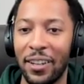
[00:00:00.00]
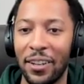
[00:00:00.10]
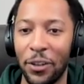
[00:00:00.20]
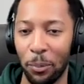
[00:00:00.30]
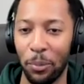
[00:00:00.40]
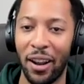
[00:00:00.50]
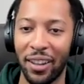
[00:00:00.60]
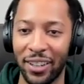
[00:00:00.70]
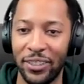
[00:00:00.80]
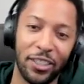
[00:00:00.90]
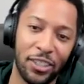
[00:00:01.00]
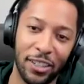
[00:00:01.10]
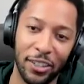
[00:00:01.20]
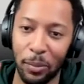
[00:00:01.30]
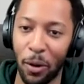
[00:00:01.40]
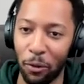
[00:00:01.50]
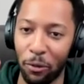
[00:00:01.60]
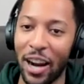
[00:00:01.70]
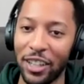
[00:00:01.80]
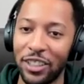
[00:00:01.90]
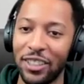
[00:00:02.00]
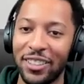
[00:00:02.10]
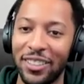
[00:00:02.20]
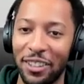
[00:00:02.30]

your product is such like a small fraction